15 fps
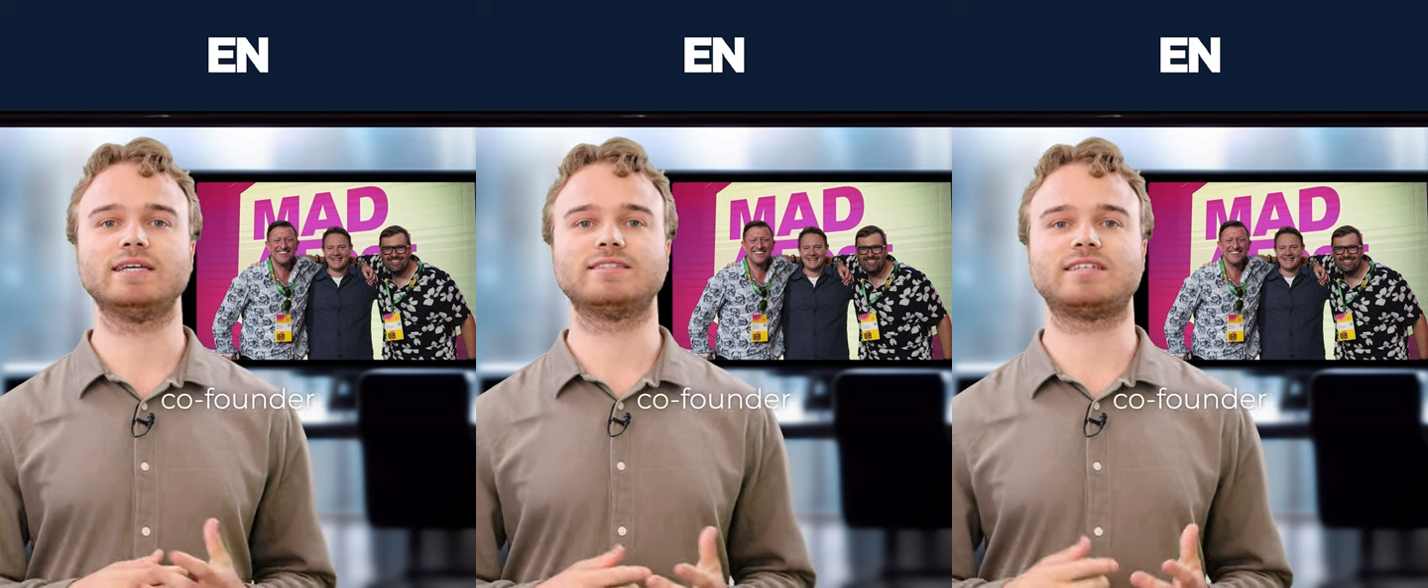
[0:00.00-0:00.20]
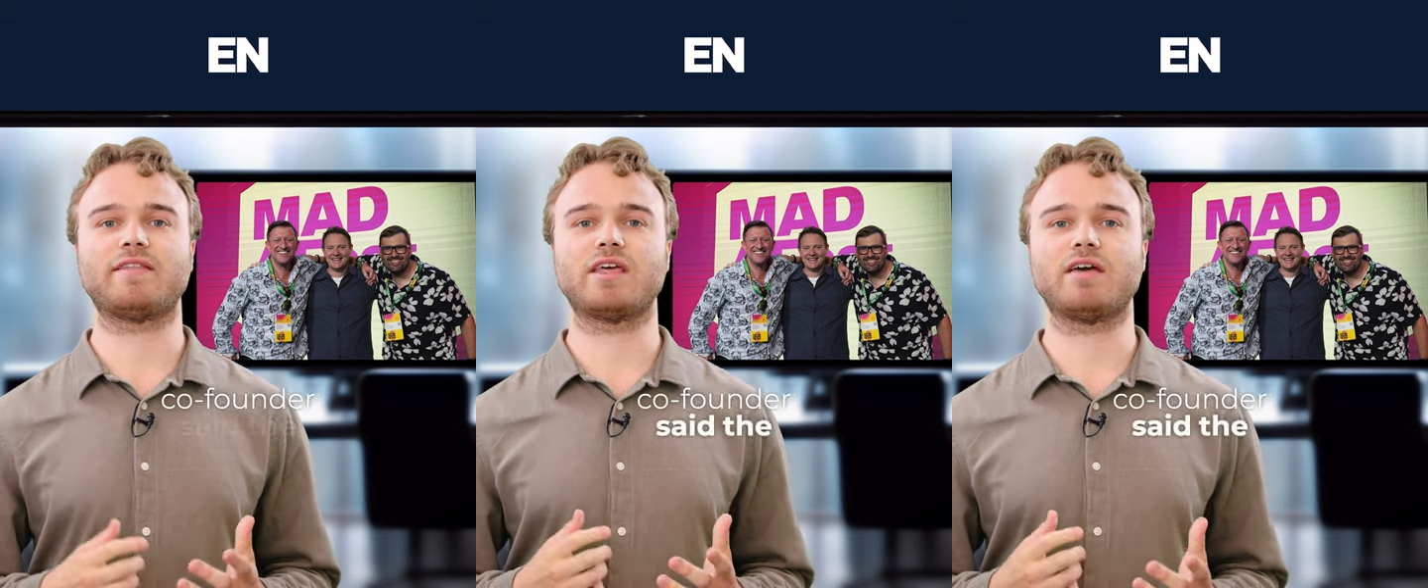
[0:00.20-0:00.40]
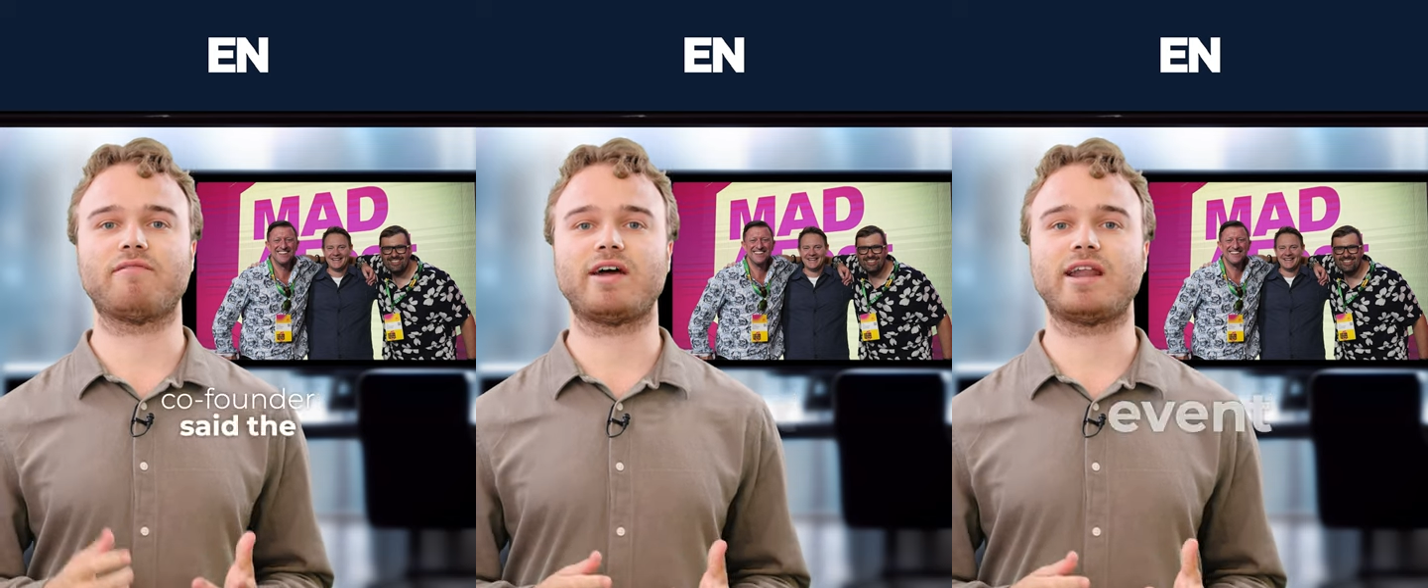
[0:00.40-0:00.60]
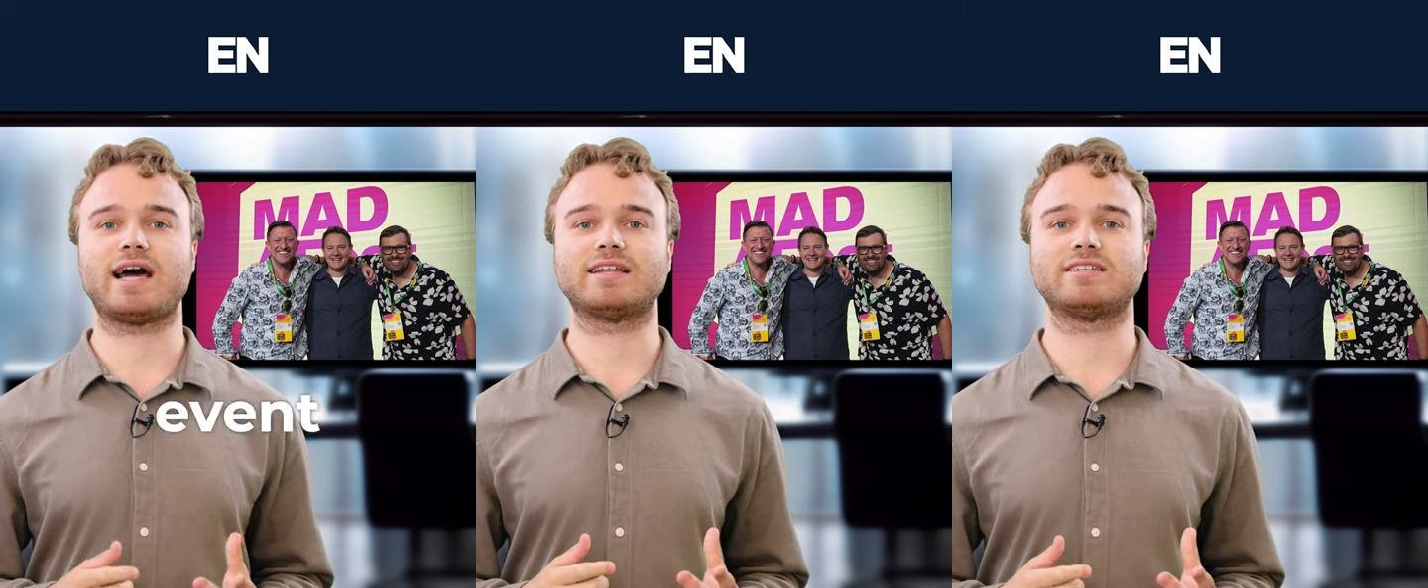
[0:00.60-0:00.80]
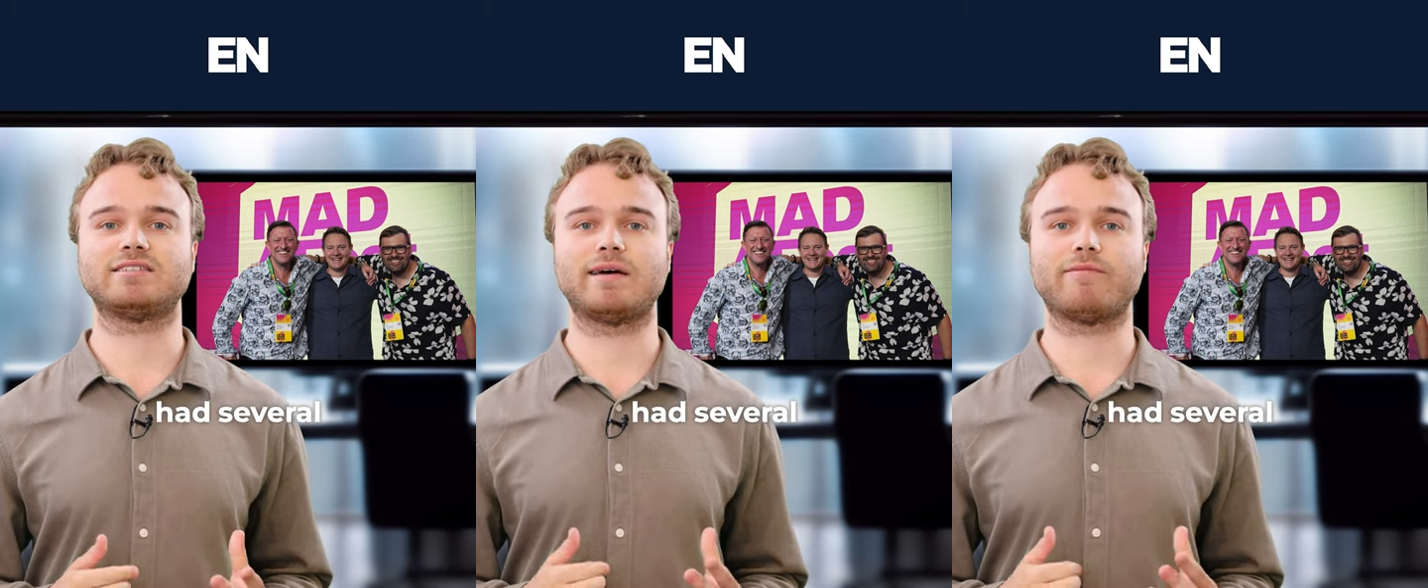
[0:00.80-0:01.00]
said the event
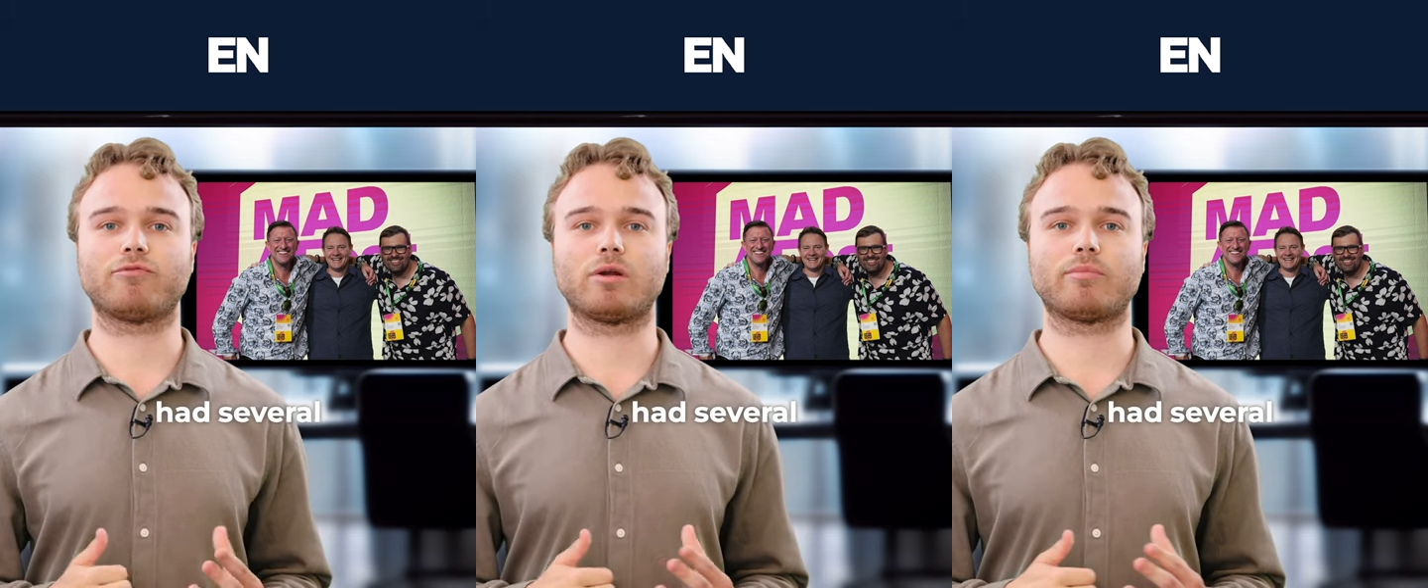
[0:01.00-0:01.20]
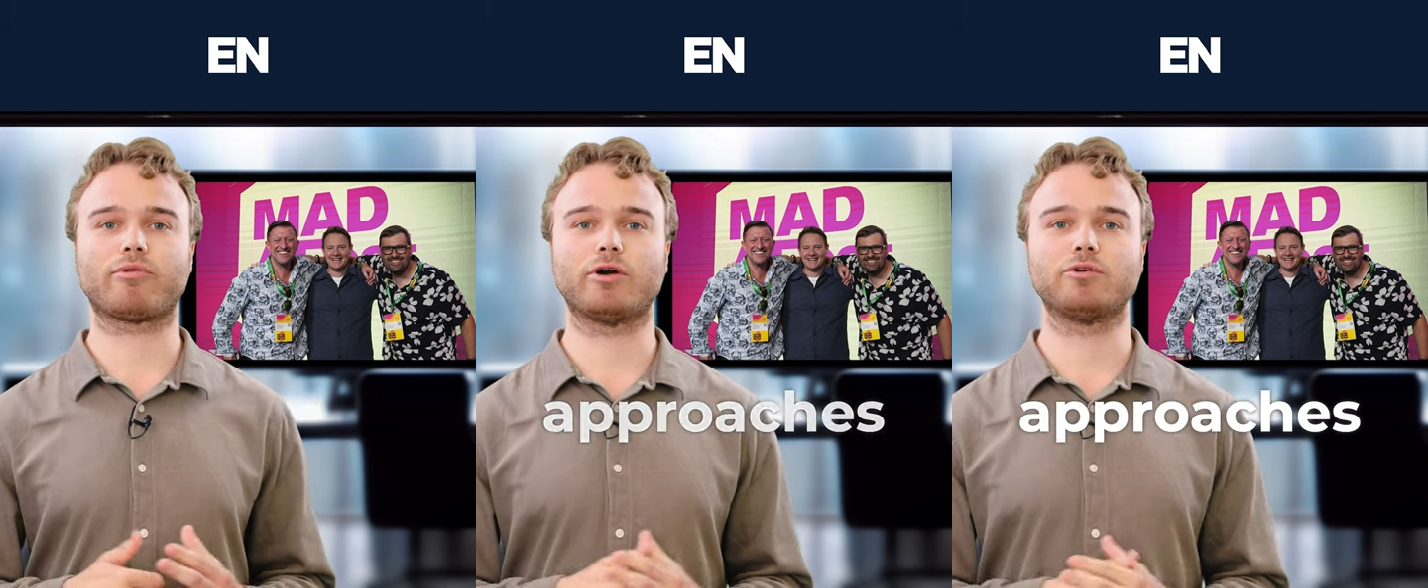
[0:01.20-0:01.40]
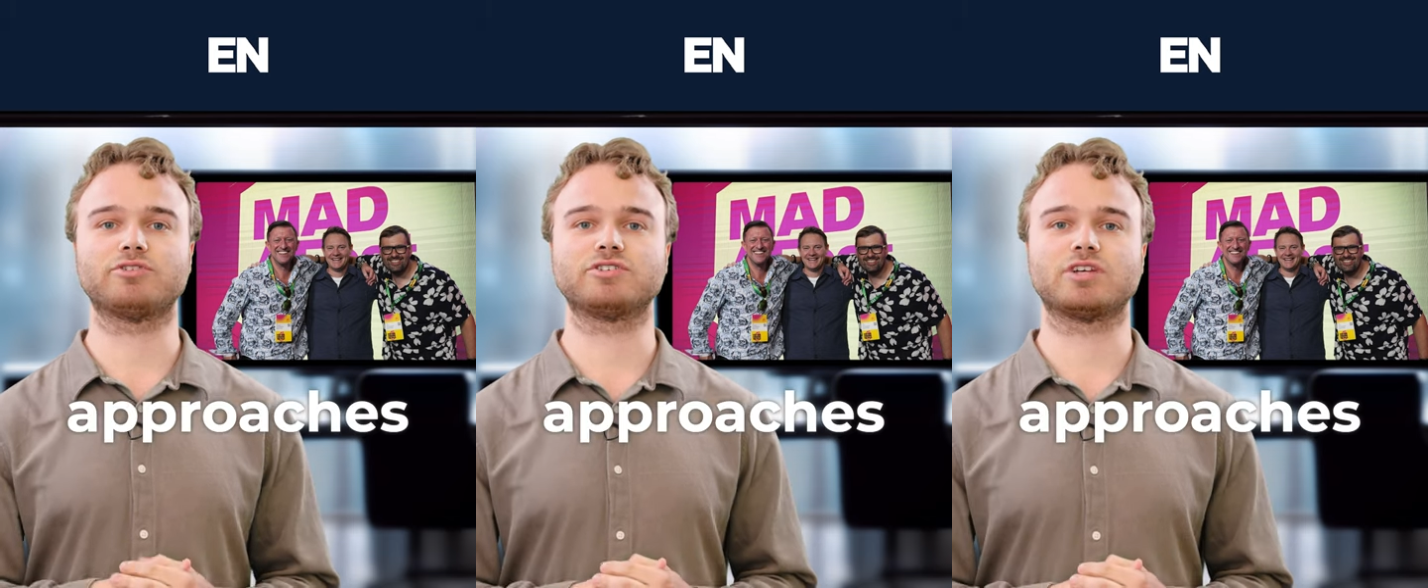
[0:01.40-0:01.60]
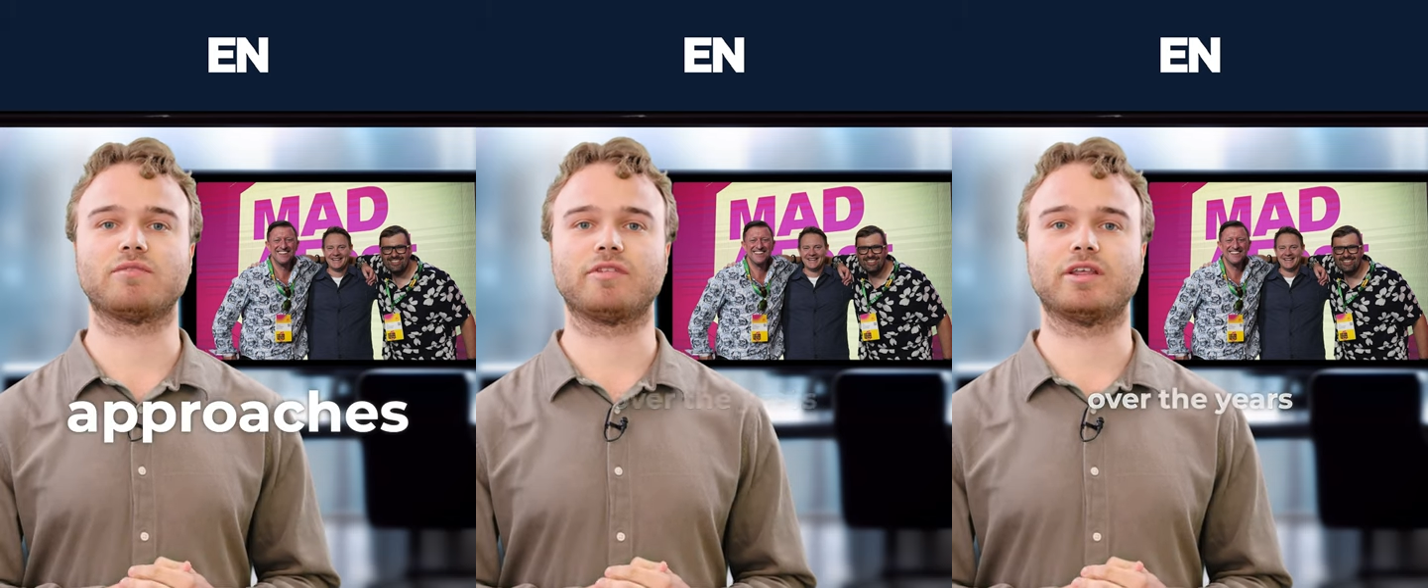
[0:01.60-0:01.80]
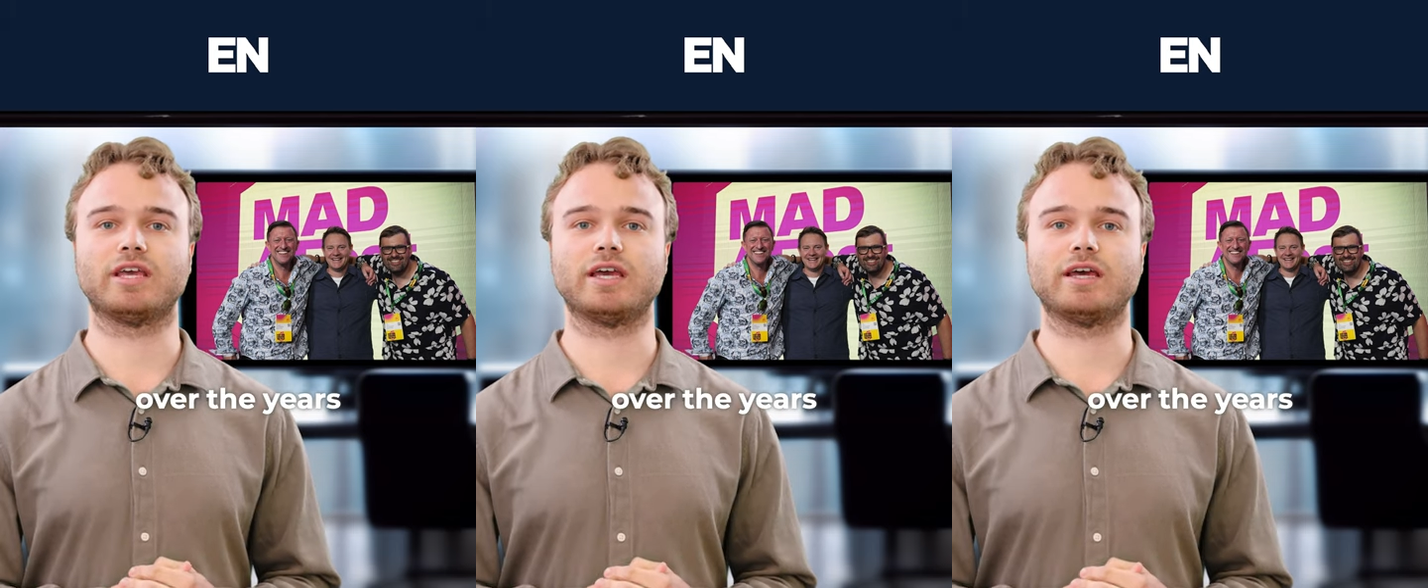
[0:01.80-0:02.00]
had several approaches
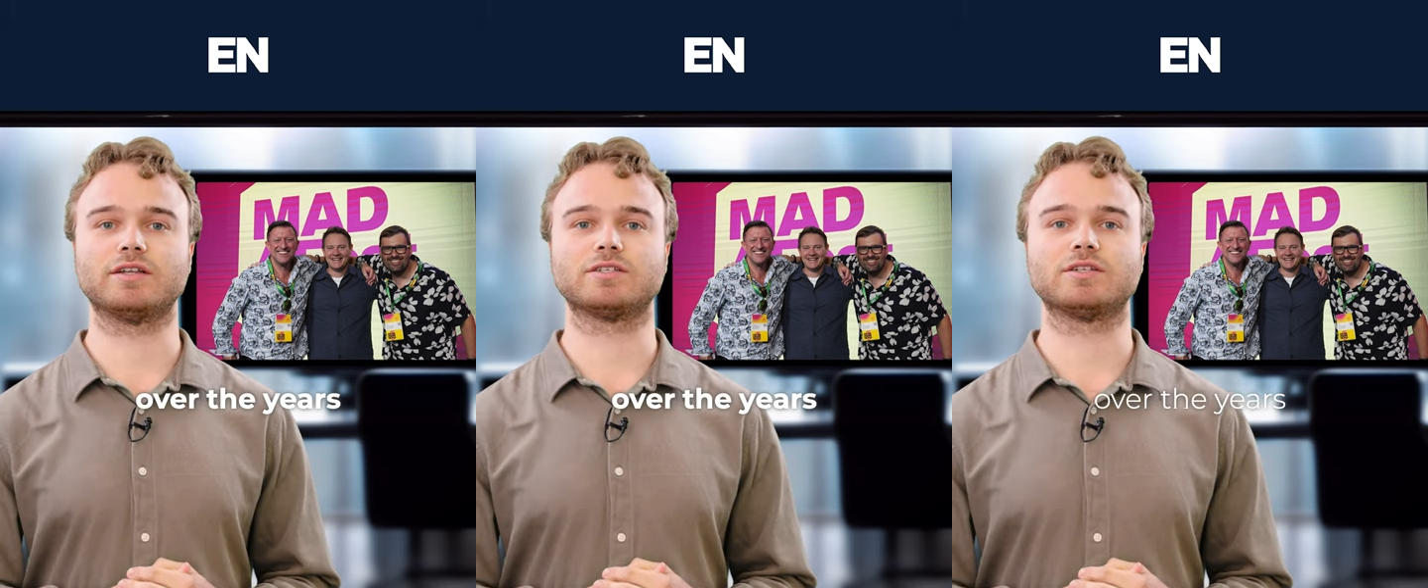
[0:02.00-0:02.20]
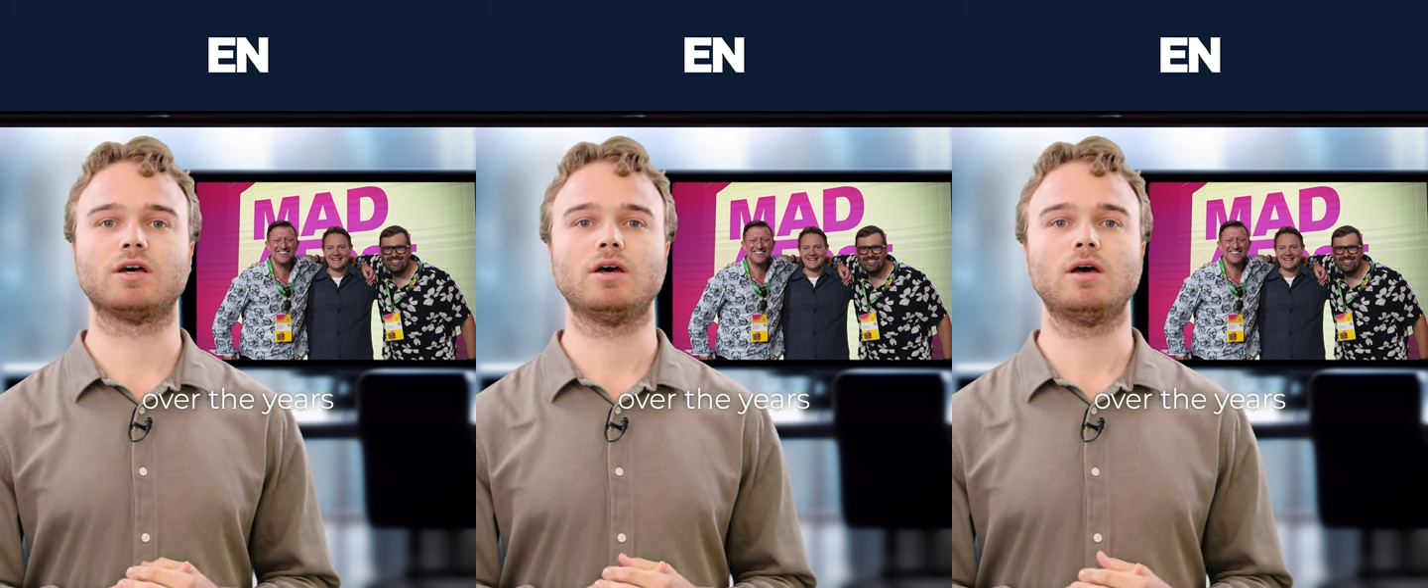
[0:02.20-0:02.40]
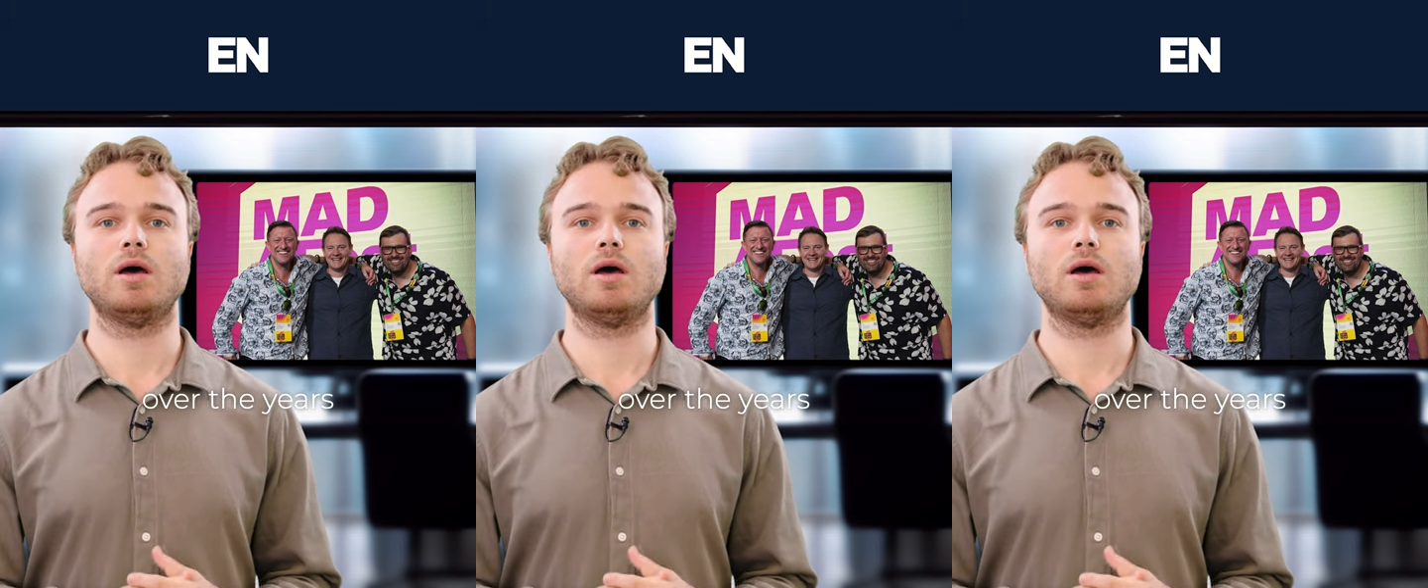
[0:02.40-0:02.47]
over the years,